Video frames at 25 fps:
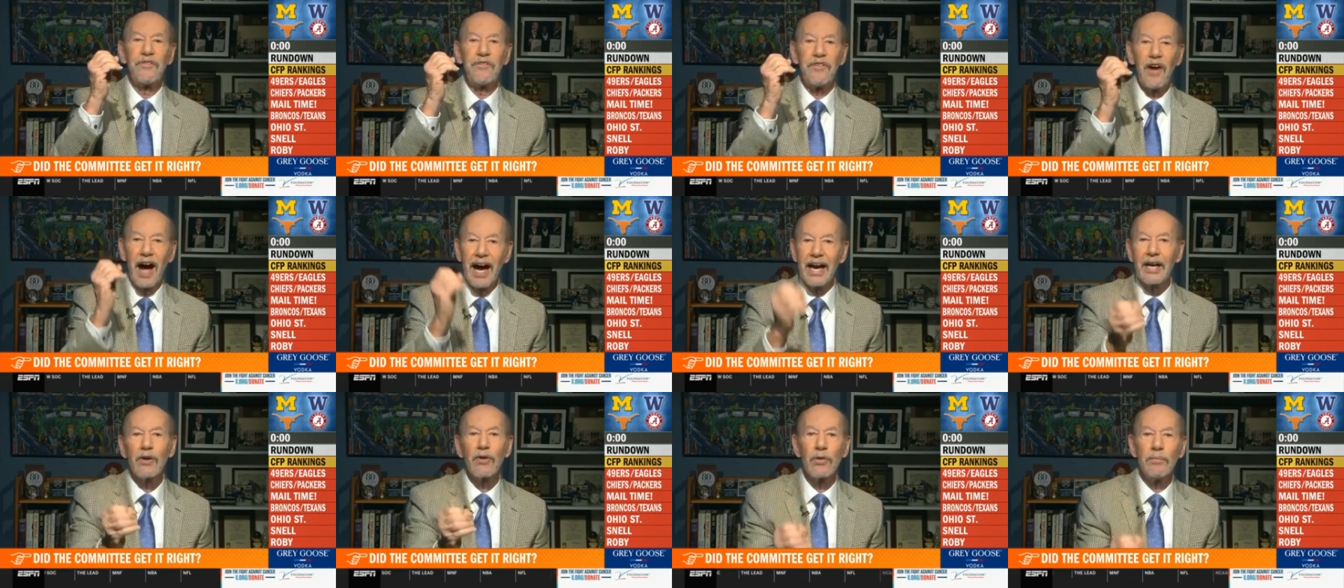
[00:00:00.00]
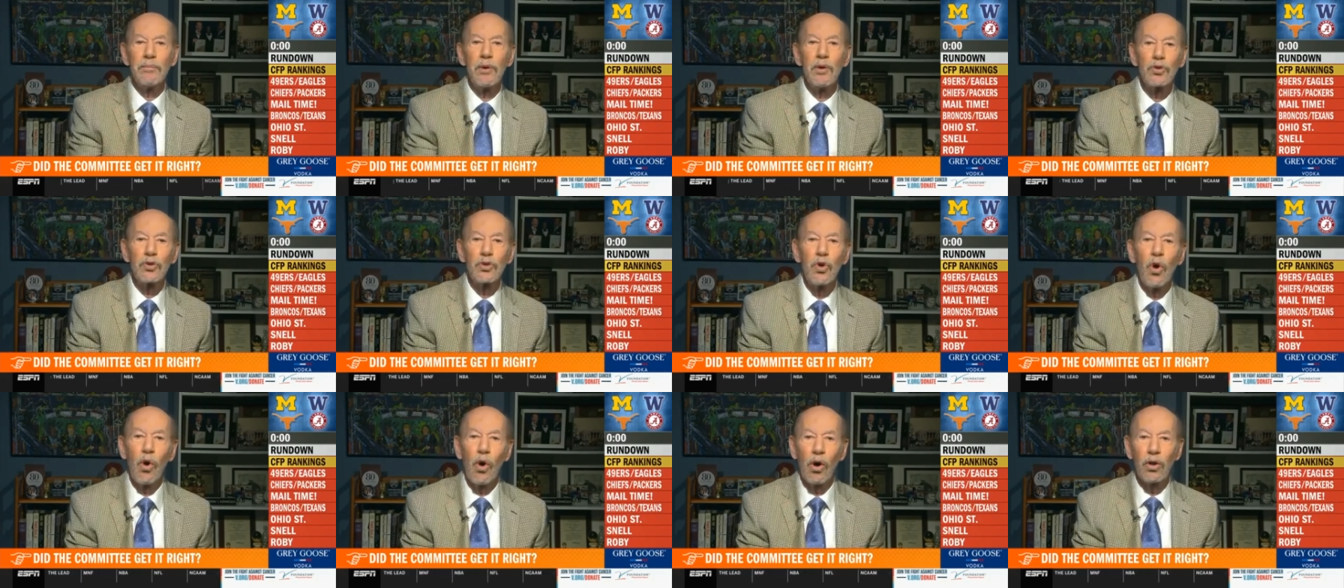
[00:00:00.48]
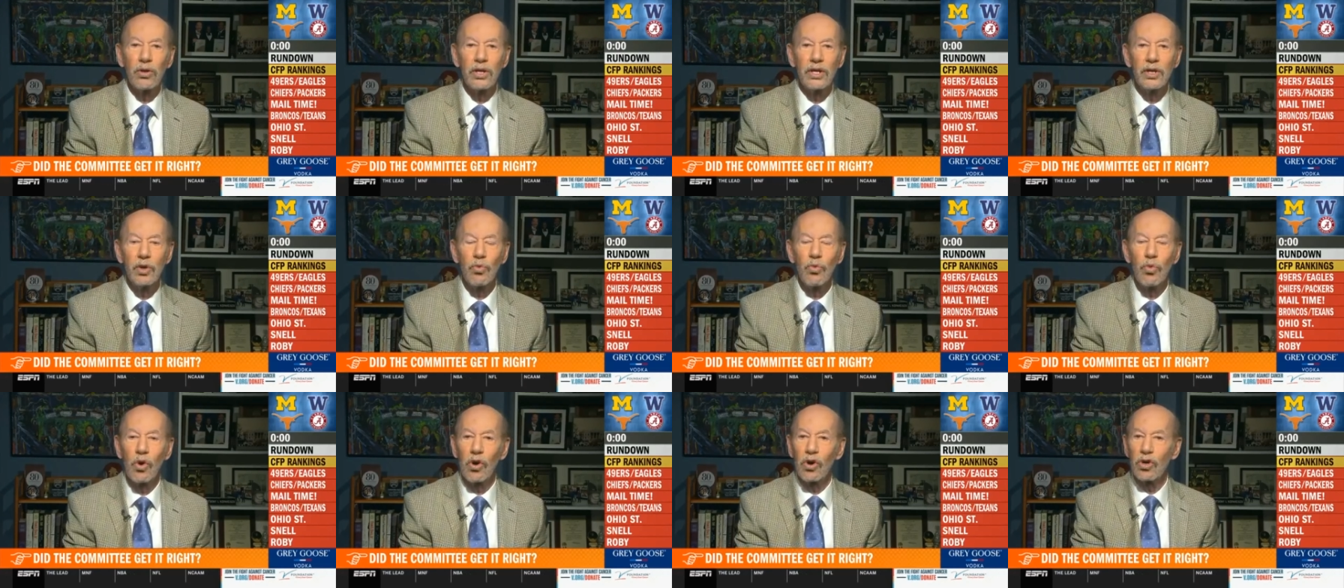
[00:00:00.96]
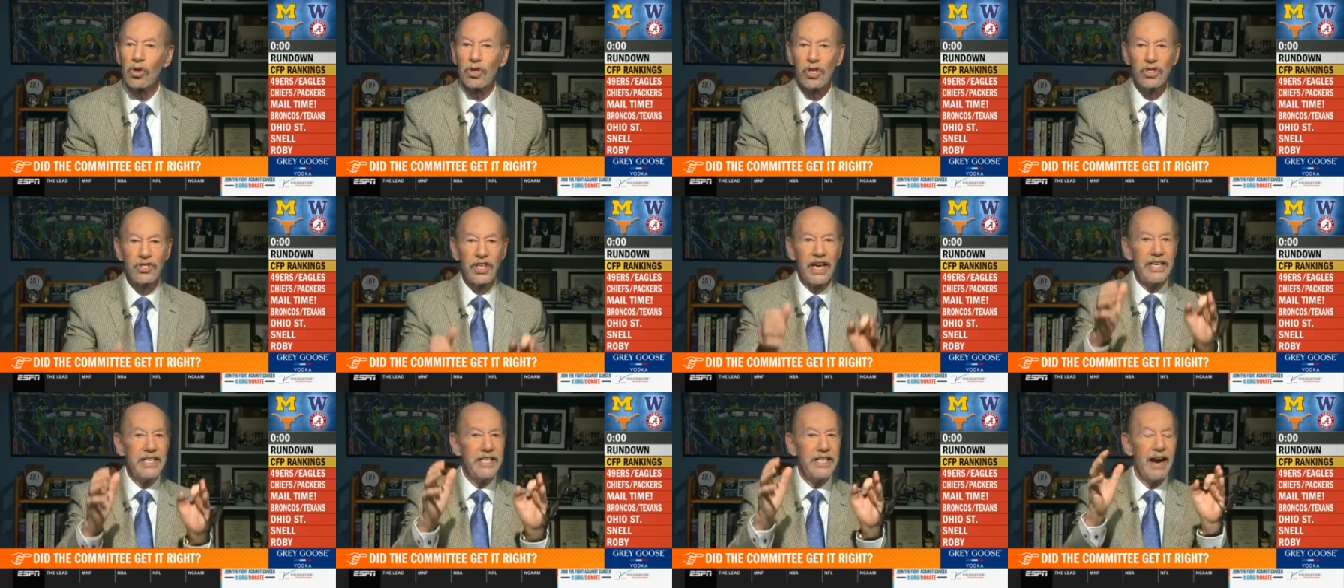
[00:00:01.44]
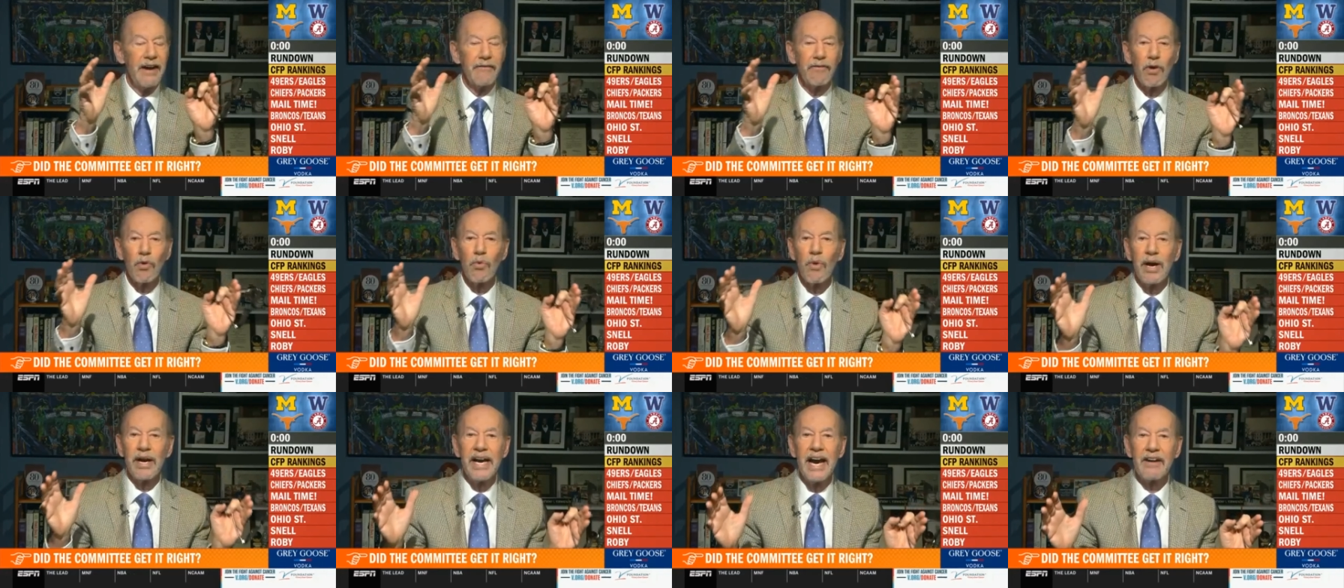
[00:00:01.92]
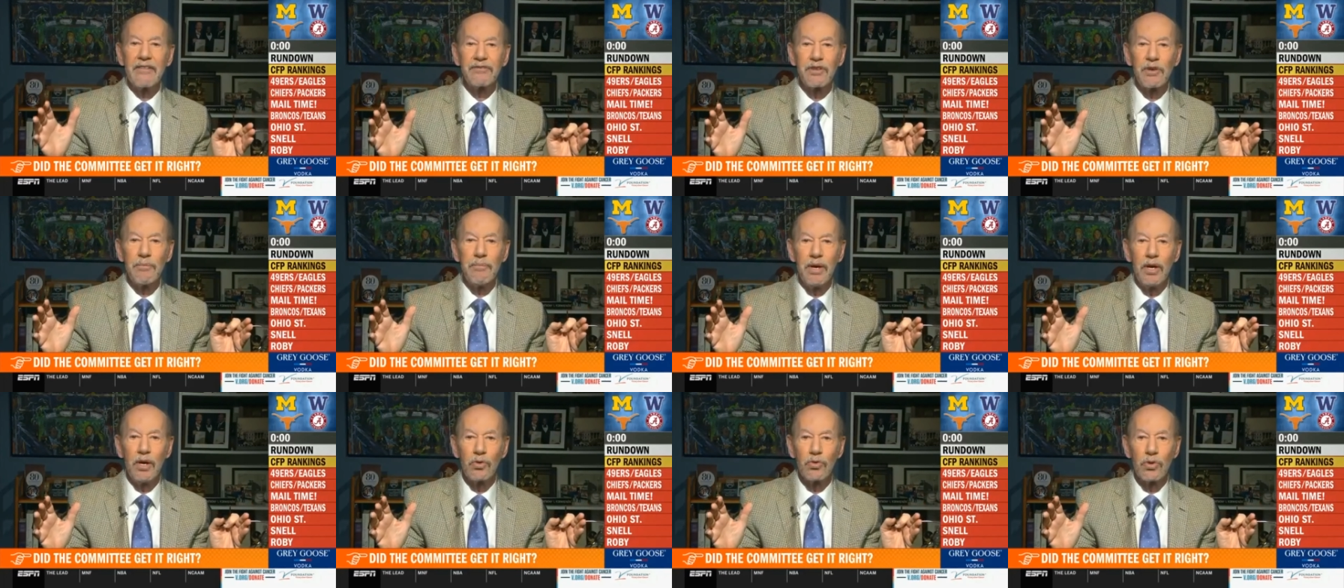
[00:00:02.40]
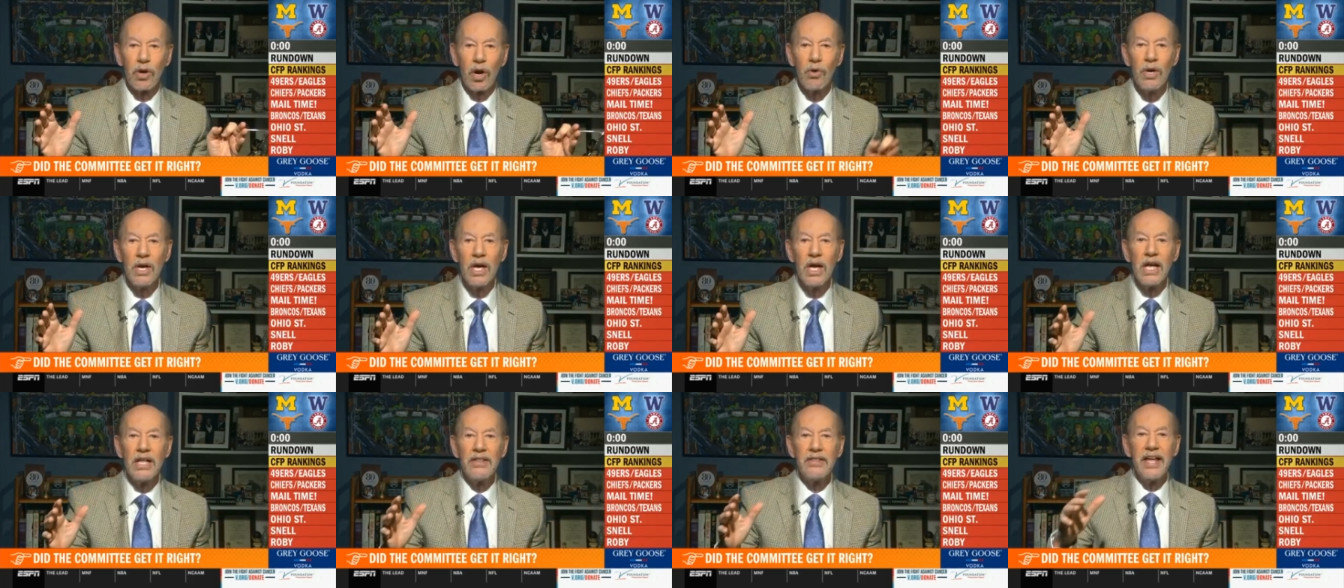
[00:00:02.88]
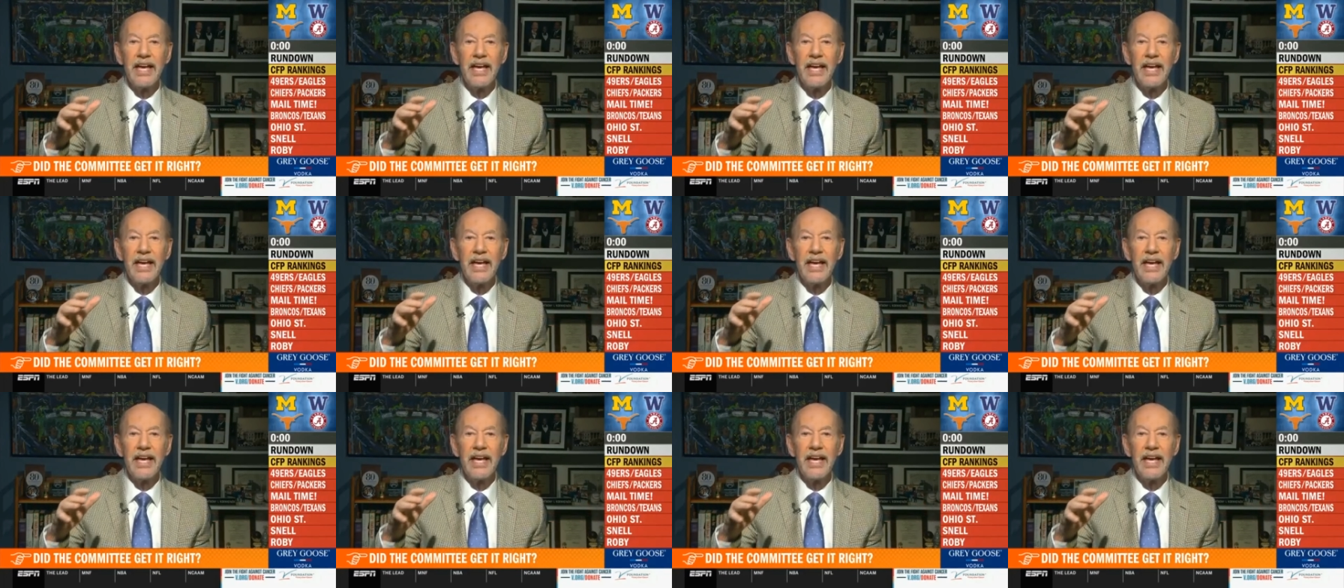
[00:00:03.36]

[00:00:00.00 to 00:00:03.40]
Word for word: fireable call in the world because they never went after Milroe. Yeah.